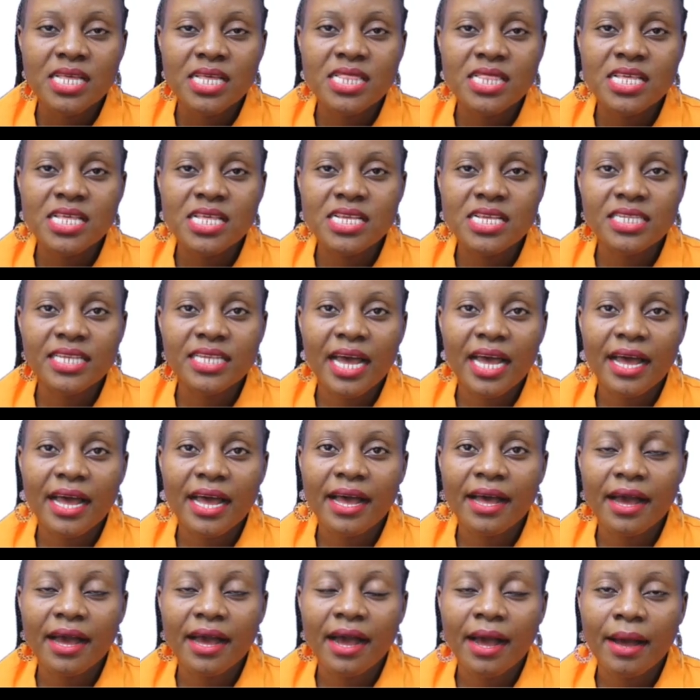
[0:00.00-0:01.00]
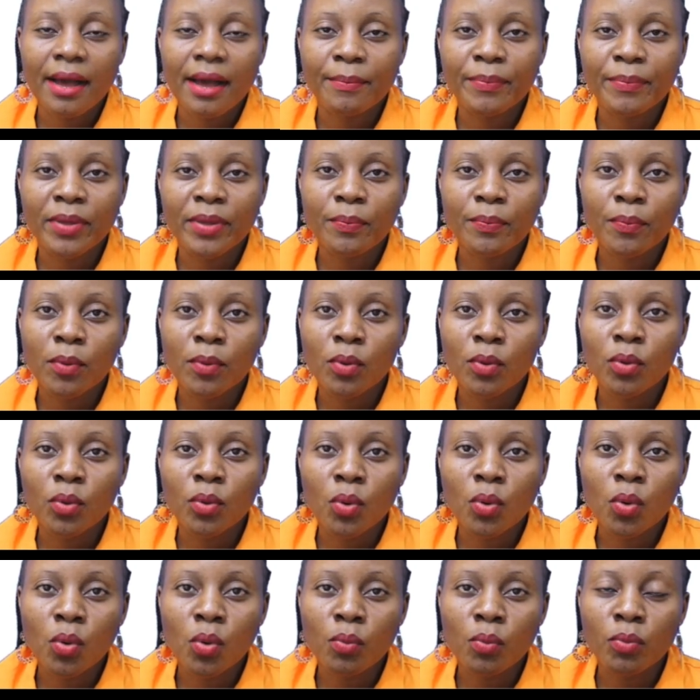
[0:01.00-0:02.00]
These are people
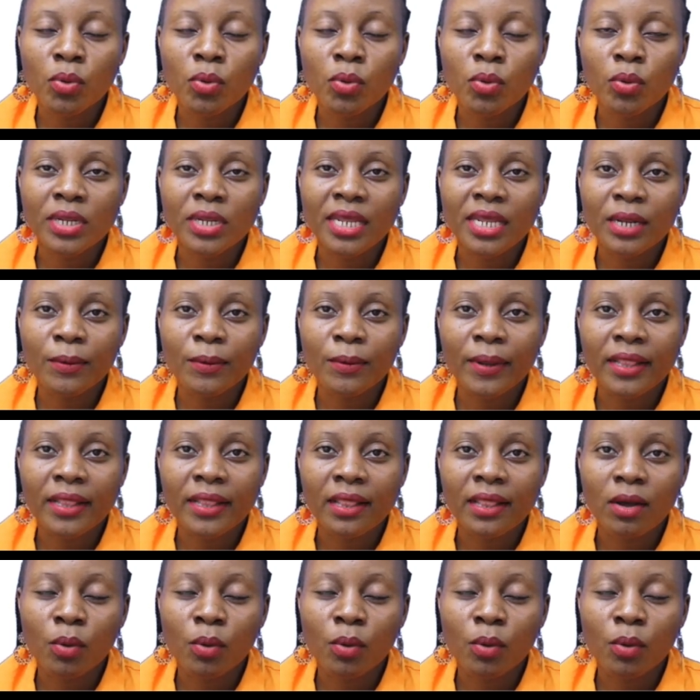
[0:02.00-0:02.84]
whom you deal with